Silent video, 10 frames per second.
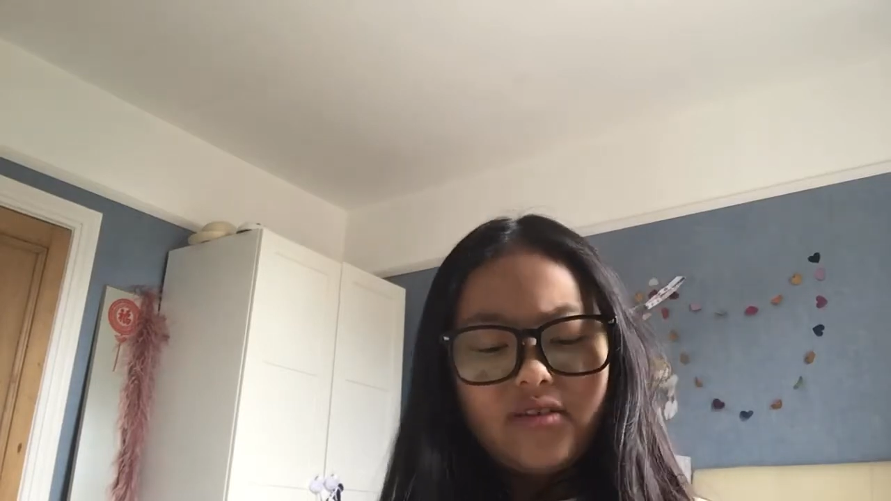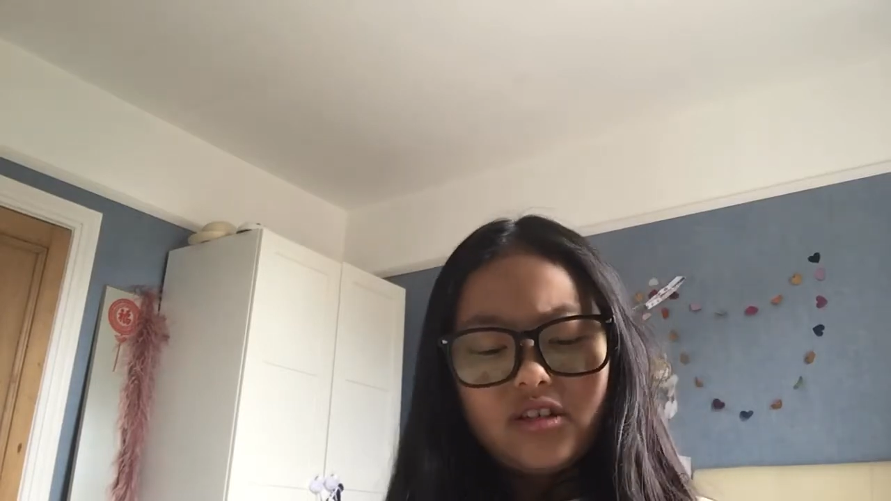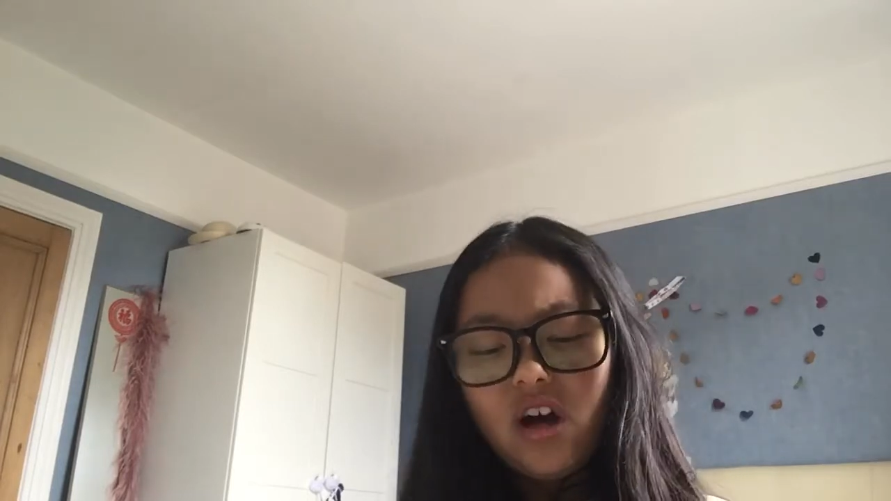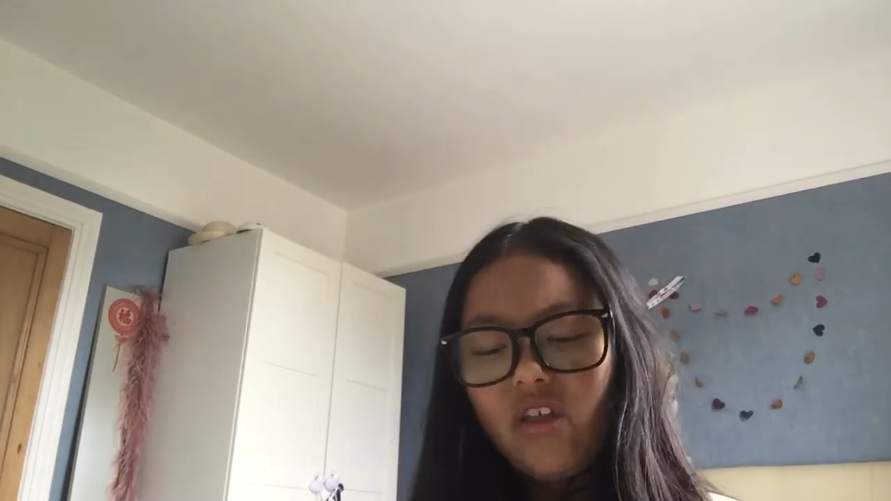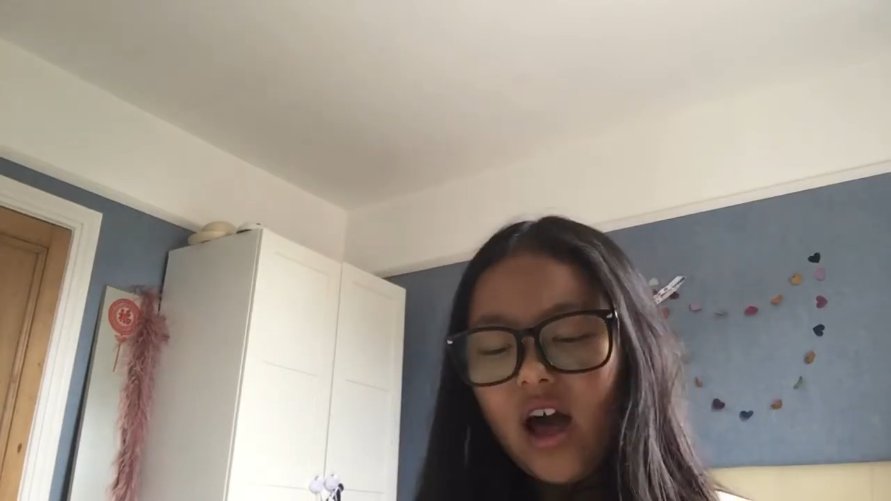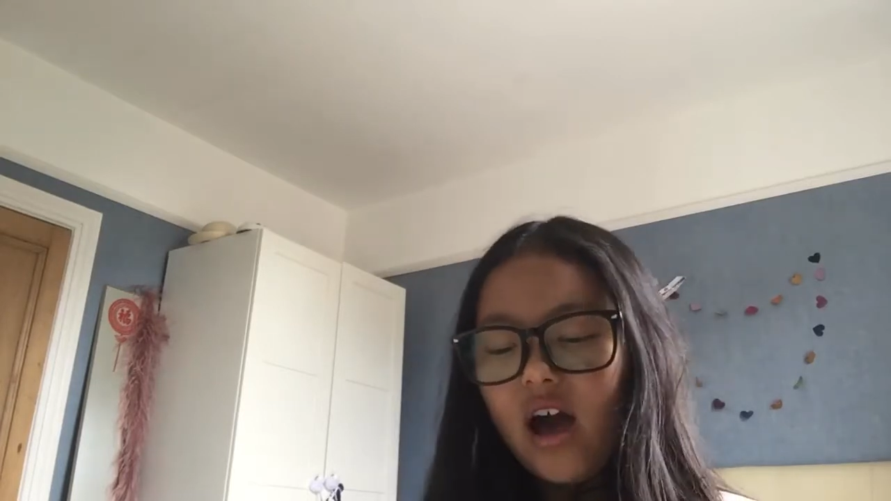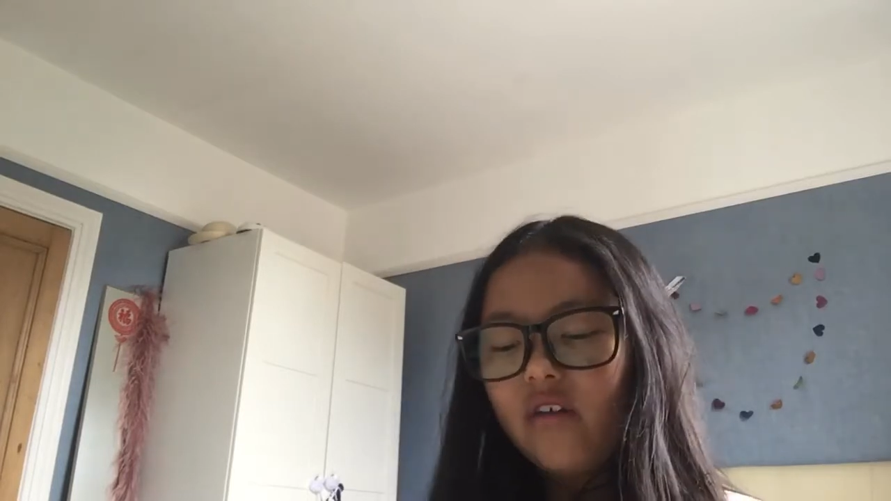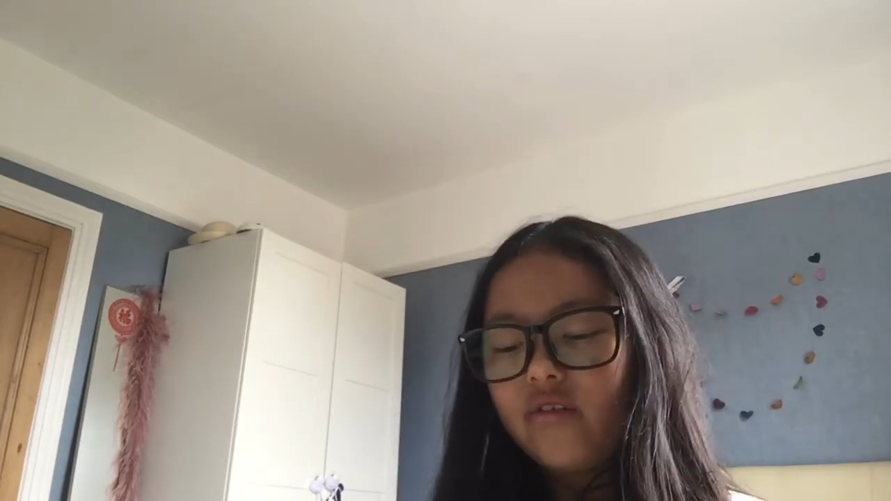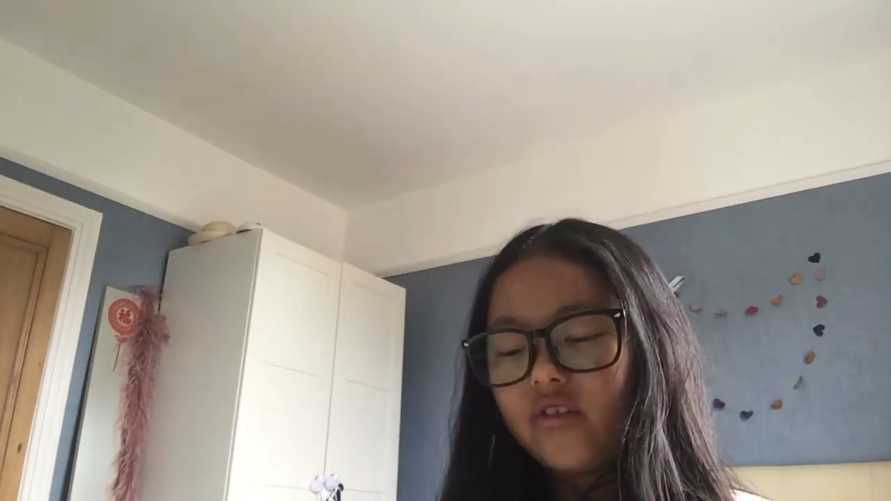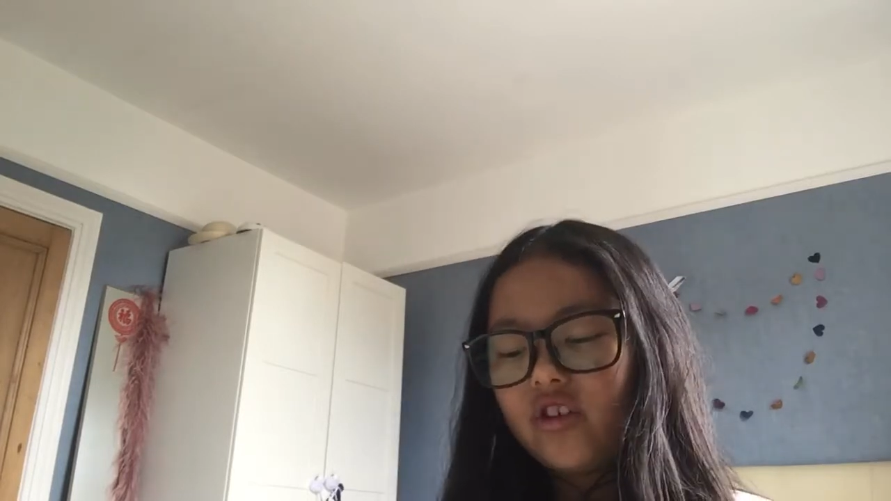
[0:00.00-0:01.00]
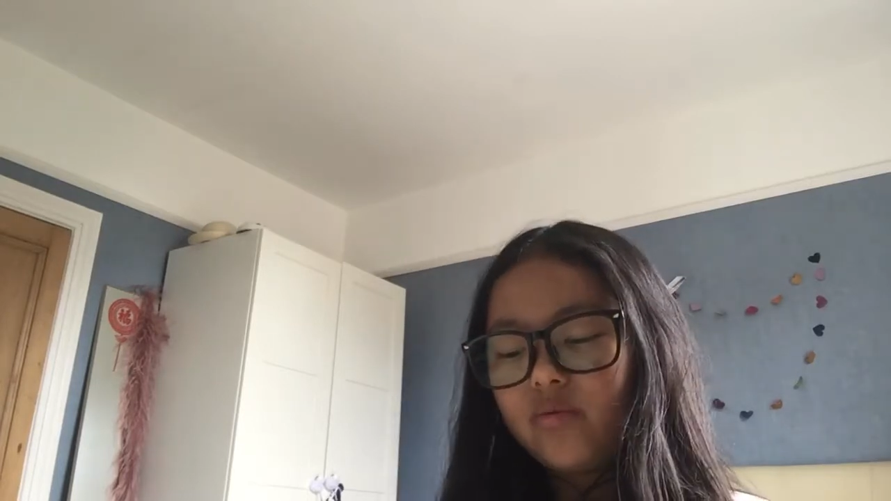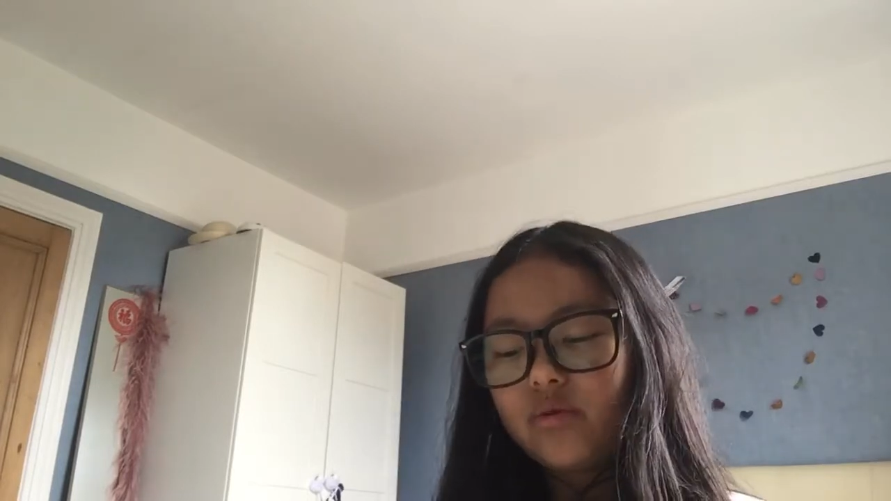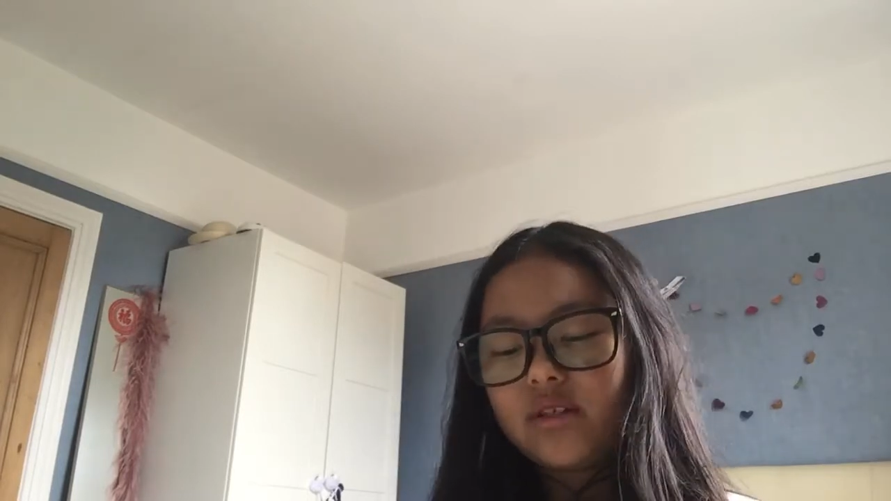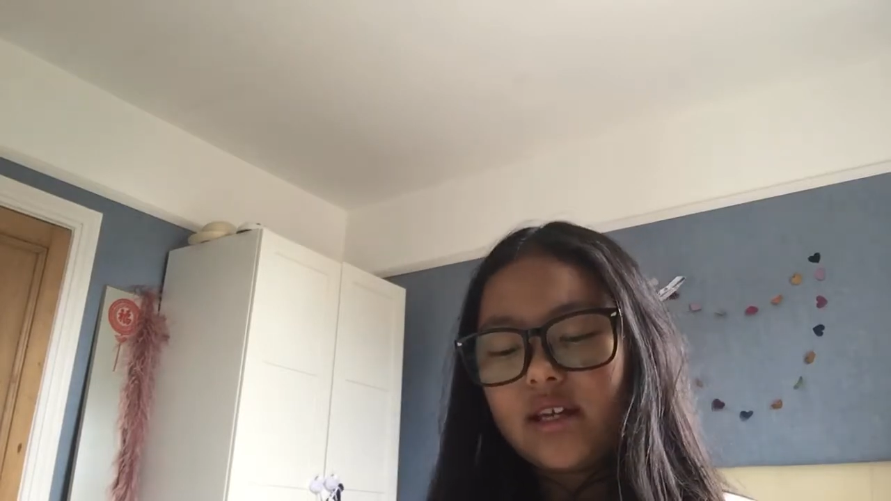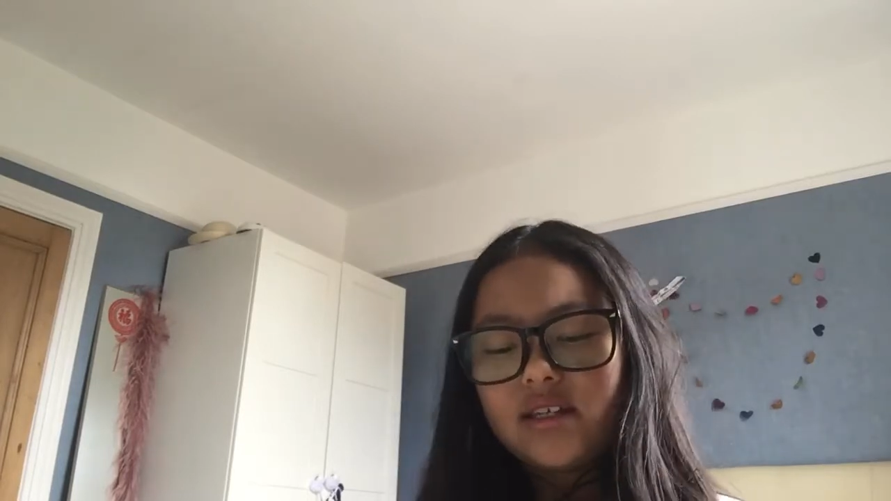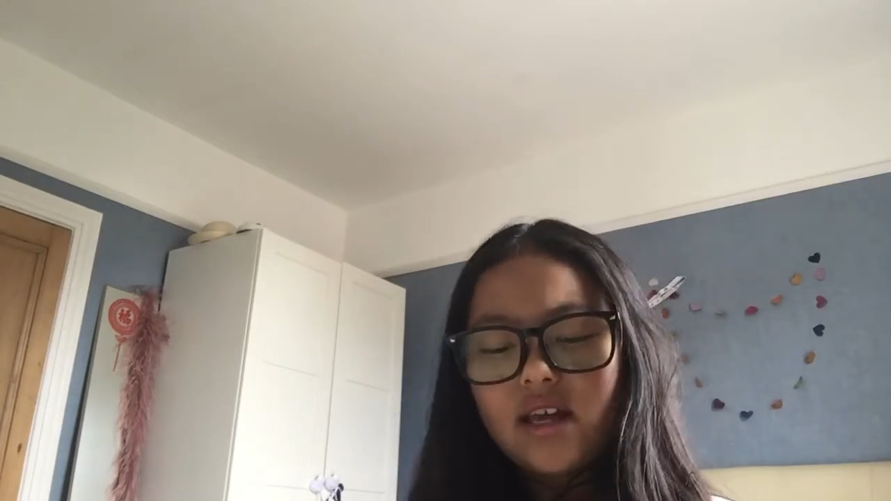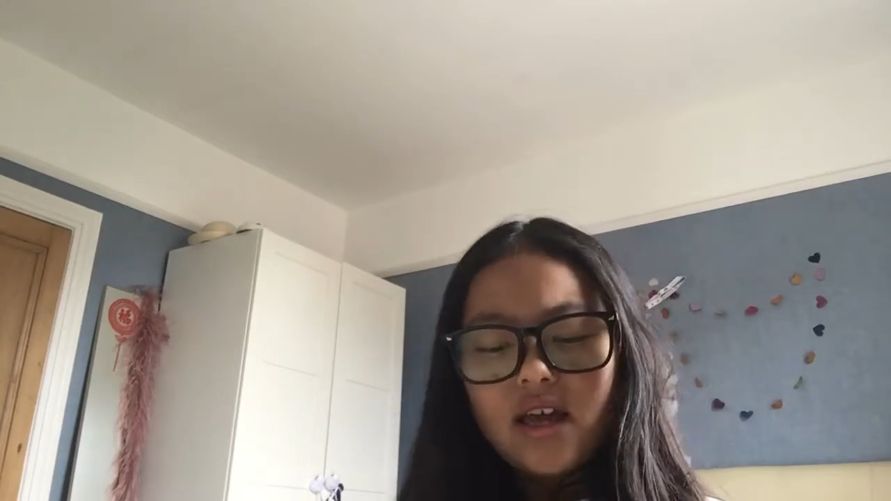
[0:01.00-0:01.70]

another, Trunchbull said.